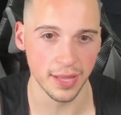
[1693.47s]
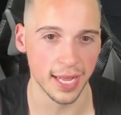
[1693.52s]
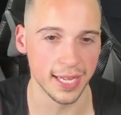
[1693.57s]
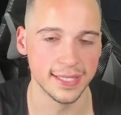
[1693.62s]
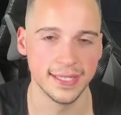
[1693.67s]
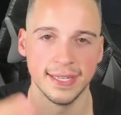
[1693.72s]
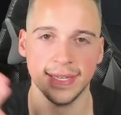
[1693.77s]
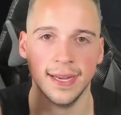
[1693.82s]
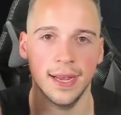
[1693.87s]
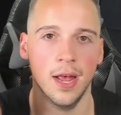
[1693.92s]

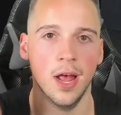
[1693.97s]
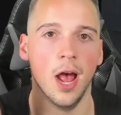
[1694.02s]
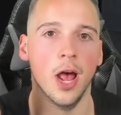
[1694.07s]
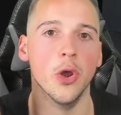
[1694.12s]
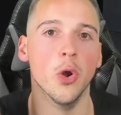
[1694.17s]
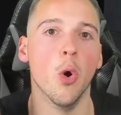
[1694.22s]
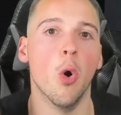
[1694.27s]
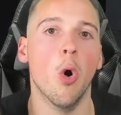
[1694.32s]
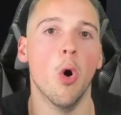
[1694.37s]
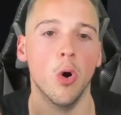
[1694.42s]
That's
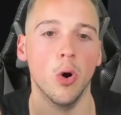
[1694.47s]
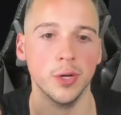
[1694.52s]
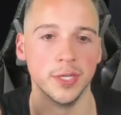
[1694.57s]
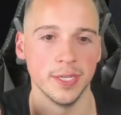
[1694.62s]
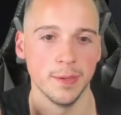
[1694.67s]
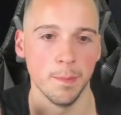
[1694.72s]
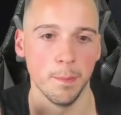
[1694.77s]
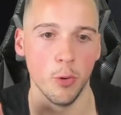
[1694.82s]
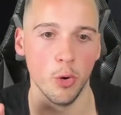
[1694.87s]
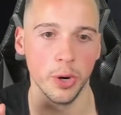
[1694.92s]
an
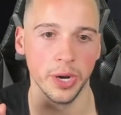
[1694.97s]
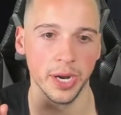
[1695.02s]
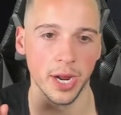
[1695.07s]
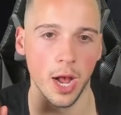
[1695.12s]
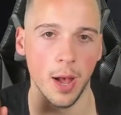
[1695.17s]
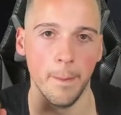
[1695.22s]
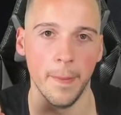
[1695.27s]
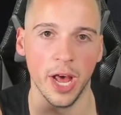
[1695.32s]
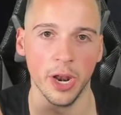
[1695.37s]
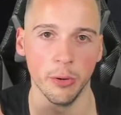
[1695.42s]
awesome point
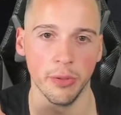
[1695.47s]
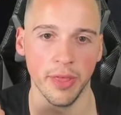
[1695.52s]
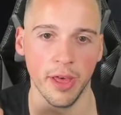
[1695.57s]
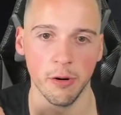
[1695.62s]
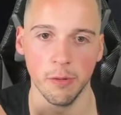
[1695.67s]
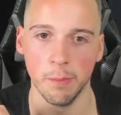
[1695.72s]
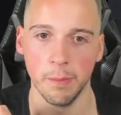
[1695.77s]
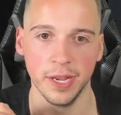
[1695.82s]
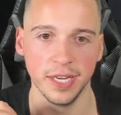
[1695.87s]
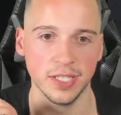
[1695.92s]
guard battle.
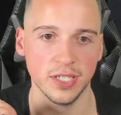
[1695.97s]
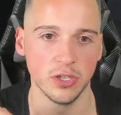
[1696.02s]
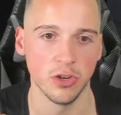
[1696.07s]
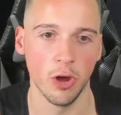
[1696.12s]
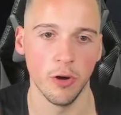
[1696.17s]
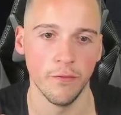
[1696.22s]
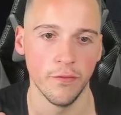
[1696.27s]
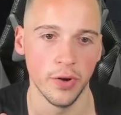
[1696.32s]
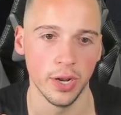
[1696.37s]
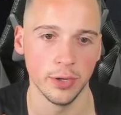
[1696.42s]
That'll be
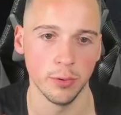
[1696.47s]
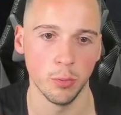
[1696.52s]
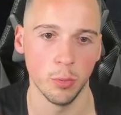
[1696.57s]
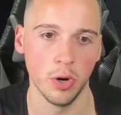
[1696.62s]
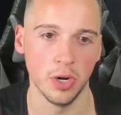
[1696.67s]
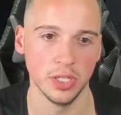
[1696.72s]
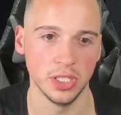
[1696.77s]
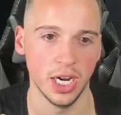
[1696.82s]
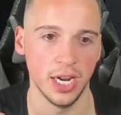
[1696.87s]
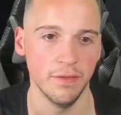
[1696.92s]
so fun to
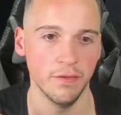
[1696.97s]
watch.